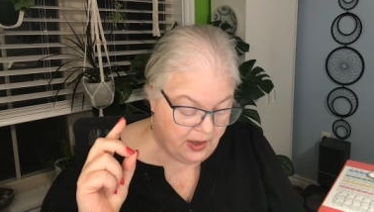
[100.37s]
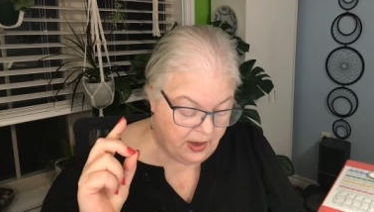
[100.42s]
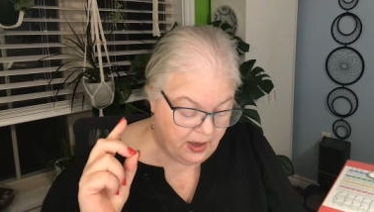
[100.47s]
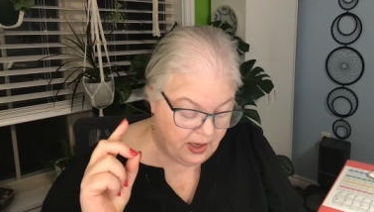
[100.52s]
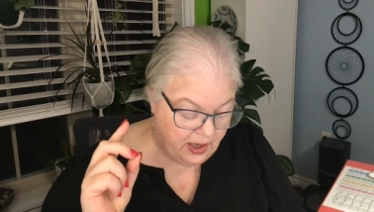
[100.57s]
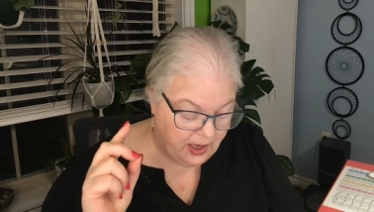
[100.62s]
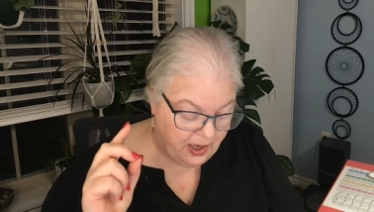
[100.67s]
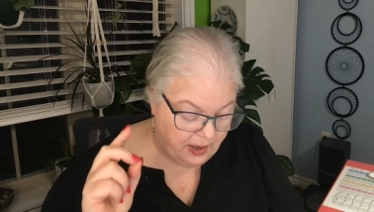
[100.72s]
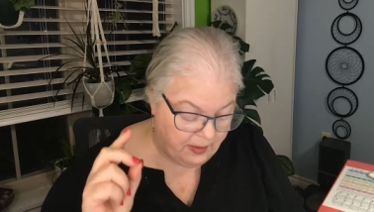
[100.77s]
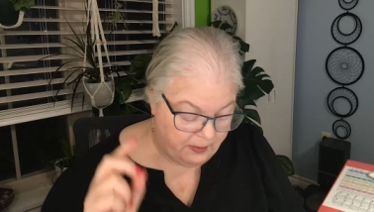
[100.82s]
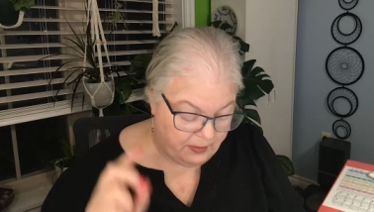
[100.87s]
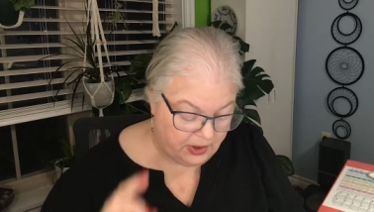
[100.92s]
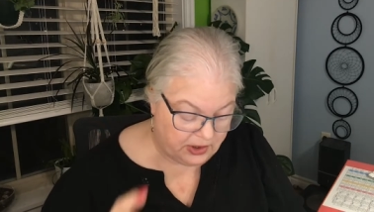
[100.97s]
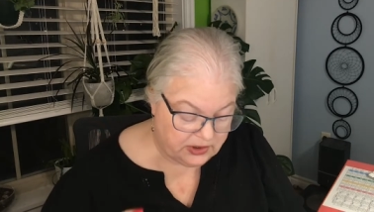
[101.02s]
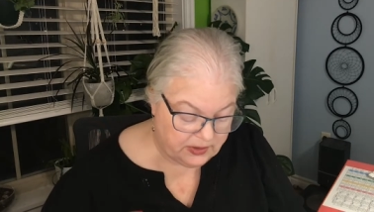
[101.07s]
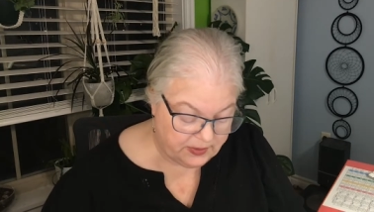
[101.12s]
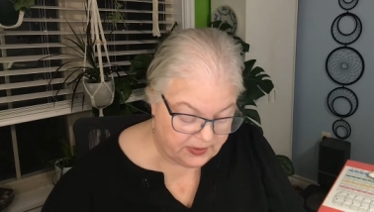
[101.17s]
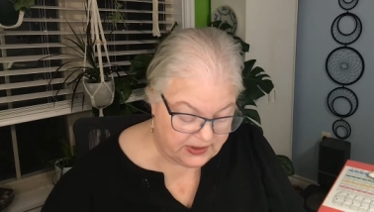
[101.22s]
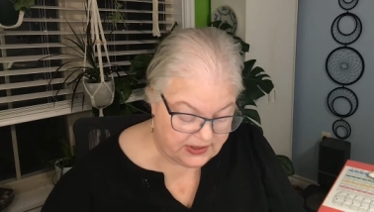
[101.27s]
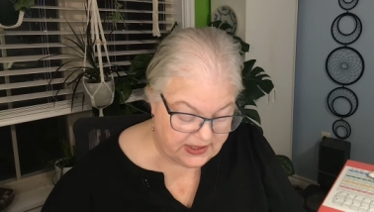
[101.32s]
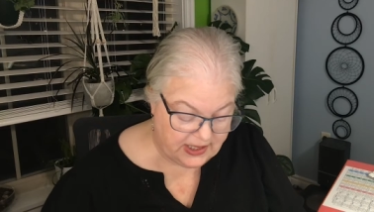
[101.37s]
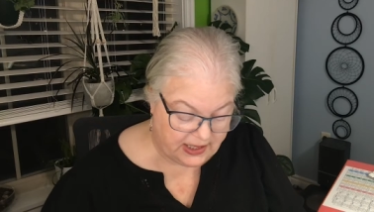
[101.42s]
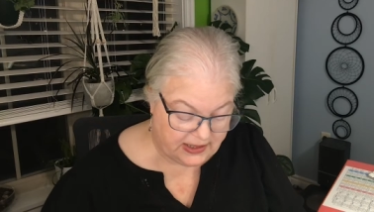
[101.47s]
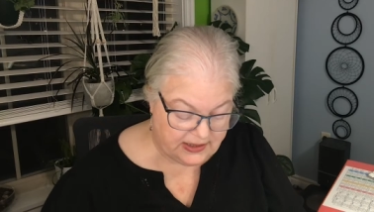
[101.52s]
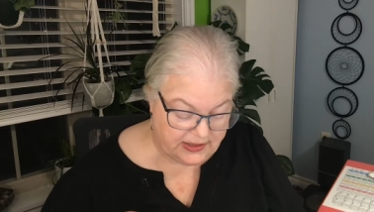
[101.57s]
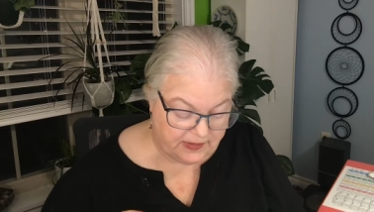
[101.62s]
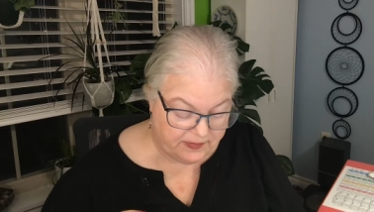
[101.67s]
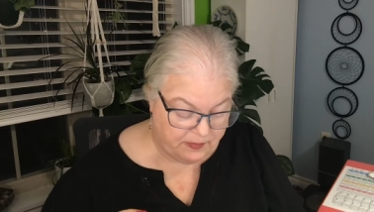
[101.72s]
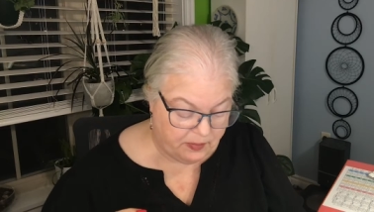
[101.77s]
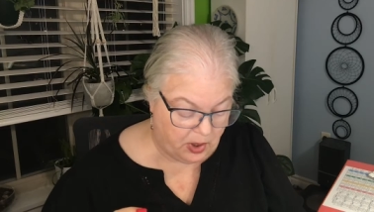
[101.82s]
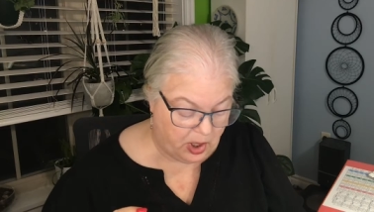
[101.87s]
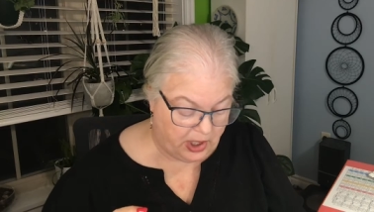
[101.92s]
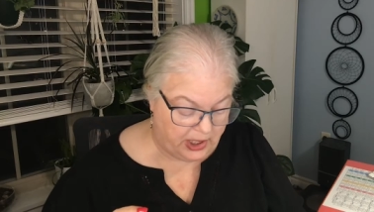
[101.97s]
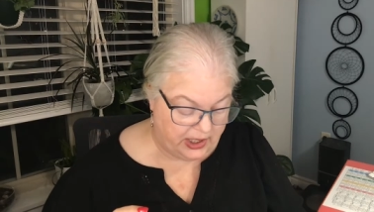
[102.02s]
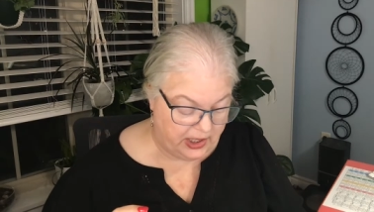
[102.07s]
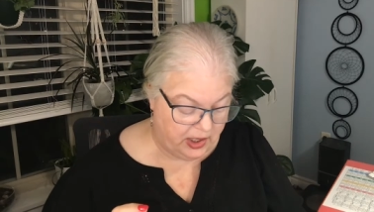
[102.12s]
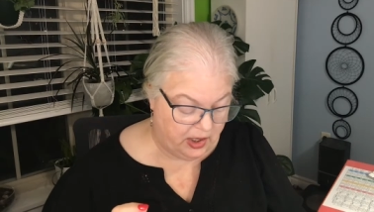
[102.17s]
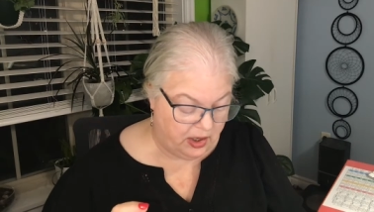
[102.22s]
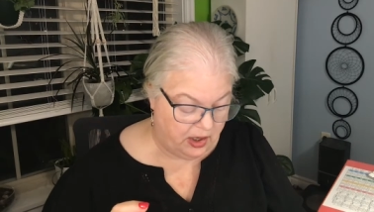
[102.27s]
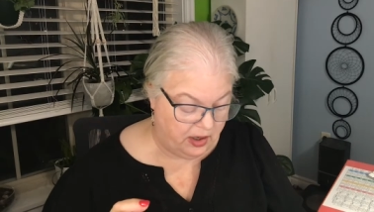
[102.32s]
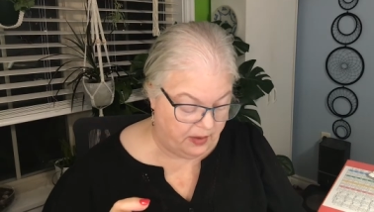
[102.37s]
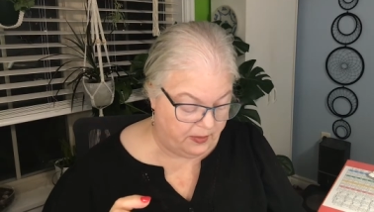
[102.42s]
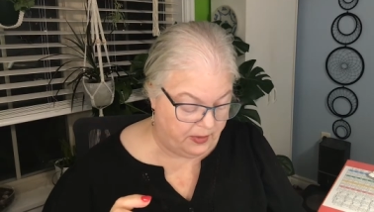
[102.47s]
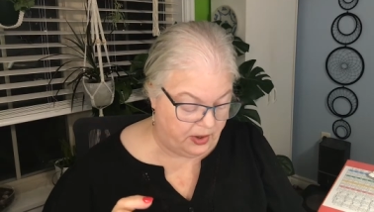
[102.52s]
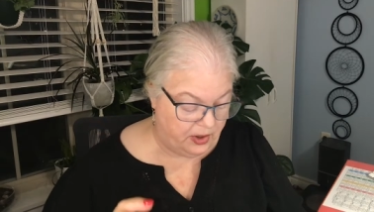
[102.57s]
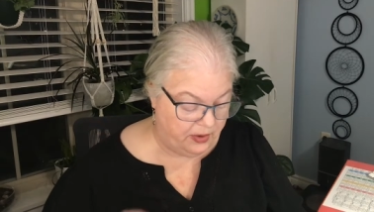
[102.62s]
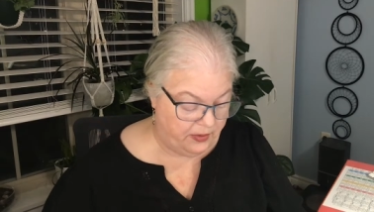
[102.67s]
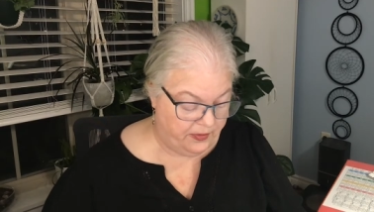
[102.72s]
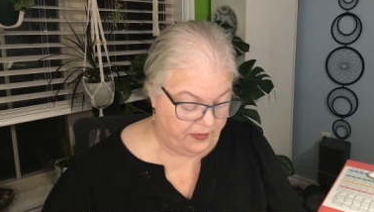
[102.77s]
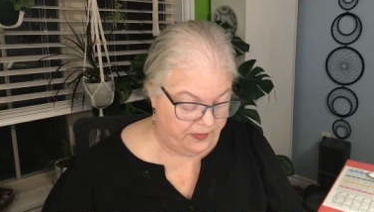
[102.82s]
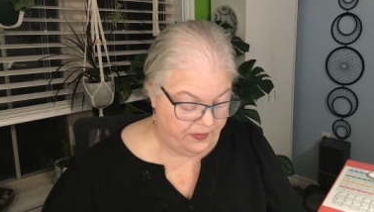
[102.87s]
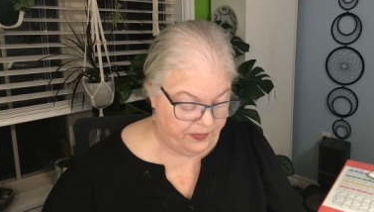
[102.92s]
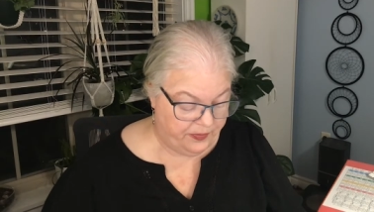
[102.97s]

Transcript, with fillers: uh, multiple sets of body armor,